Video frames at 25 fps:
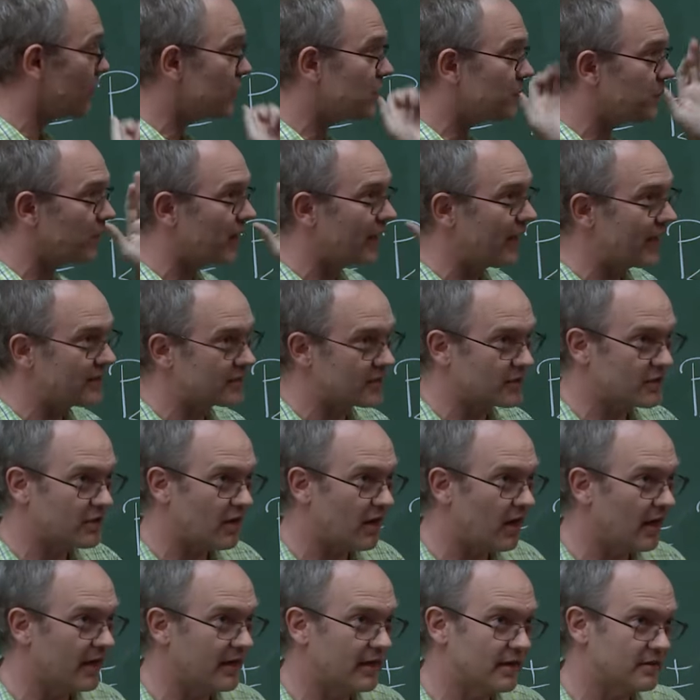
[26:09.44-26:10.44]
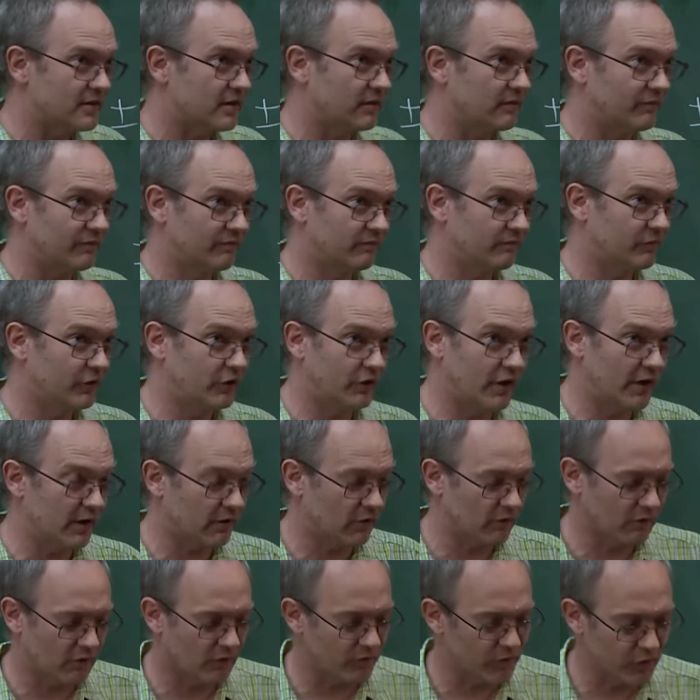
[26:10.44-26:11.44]
multiplier it has a sign, as a
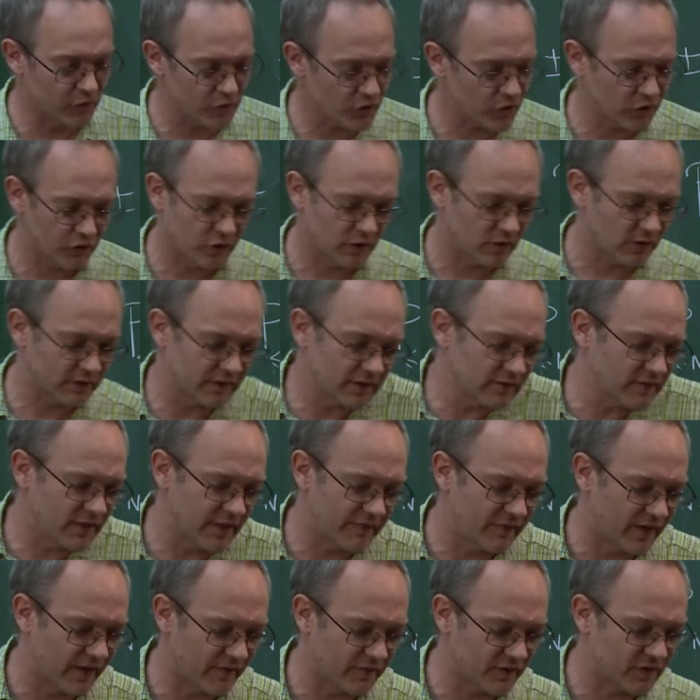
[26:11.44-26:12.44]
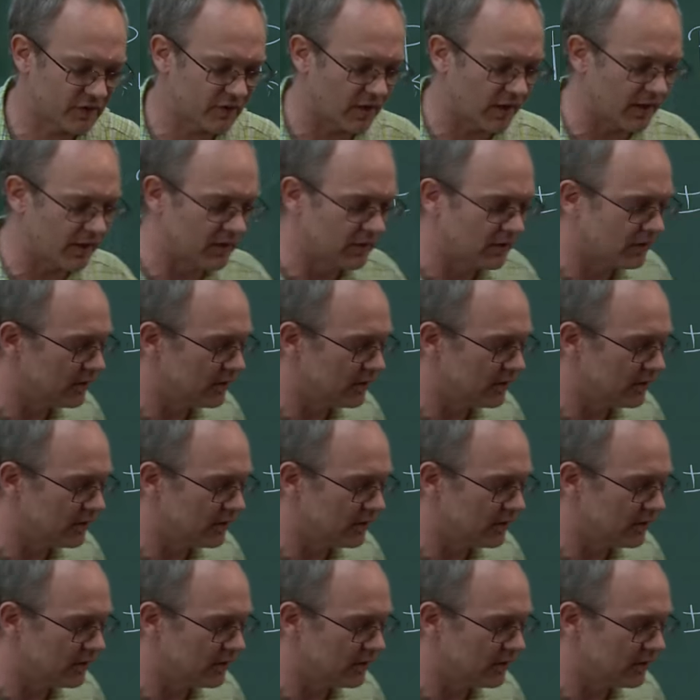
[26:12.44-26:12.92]
convolution kernel it doesn't even have a sign.